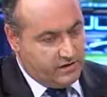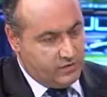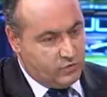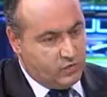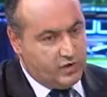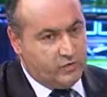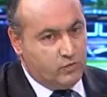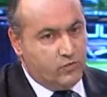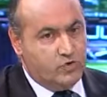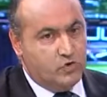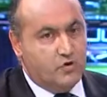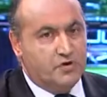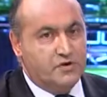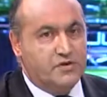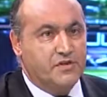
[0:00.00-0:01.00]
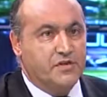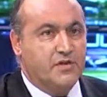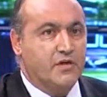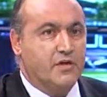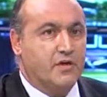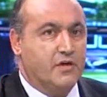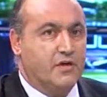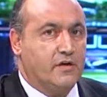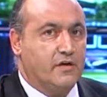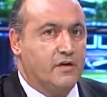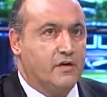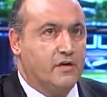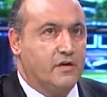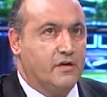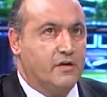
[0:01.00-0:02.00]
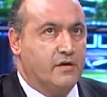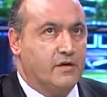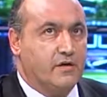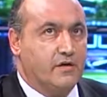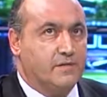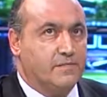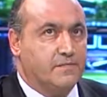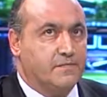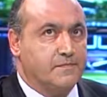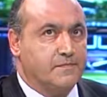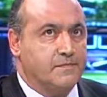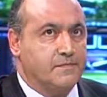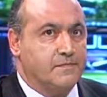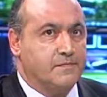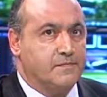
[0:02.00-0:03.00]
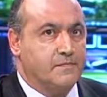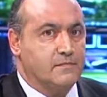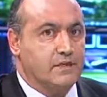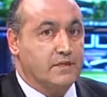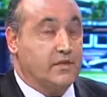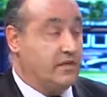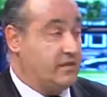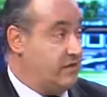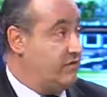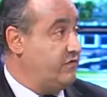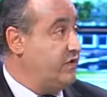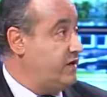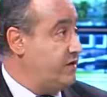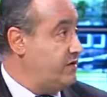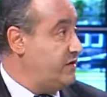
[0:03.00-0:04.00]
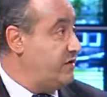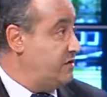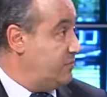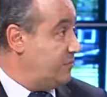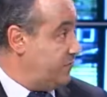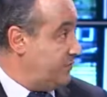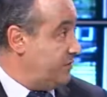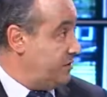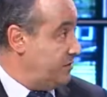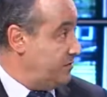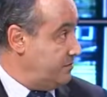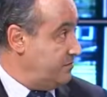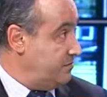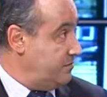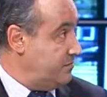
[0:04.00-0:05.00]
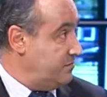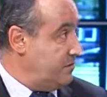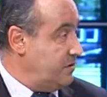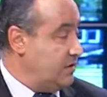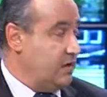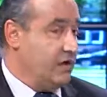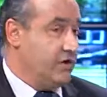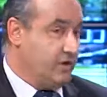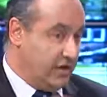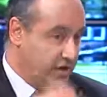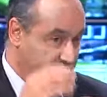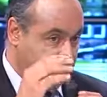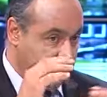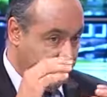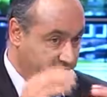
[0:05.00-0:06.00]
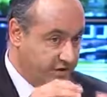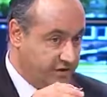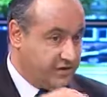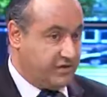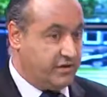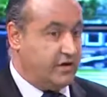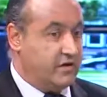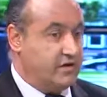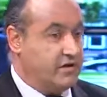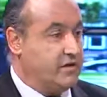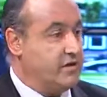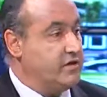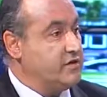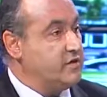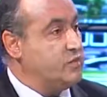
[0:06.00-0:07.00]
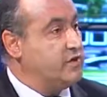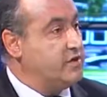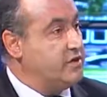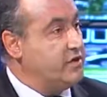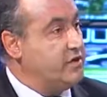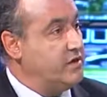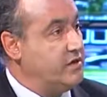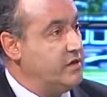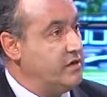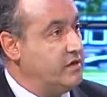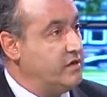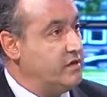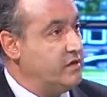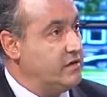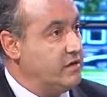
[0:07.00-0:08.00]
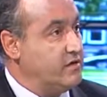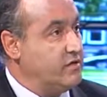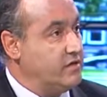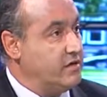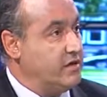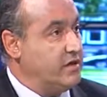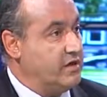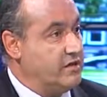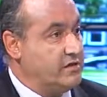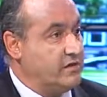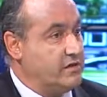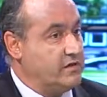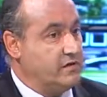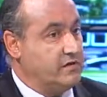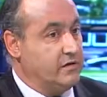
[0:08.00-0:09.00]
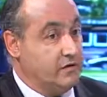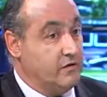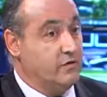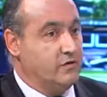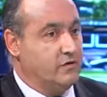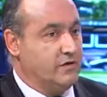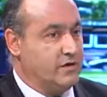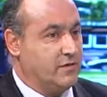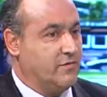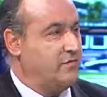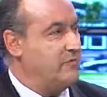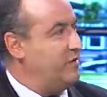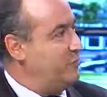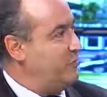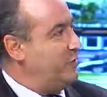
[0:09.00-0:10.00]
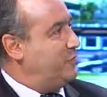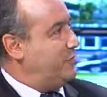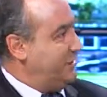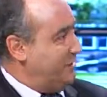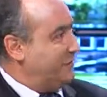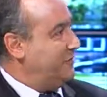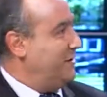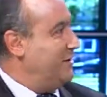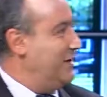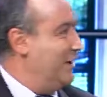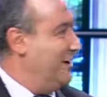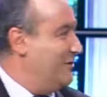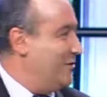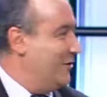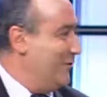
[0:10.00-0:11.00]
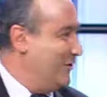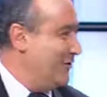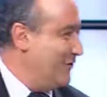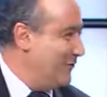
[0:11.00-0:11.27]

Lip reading: one would consider a tax advisor as a profession. And you have various structures within the organization. I know because some of my people left and can join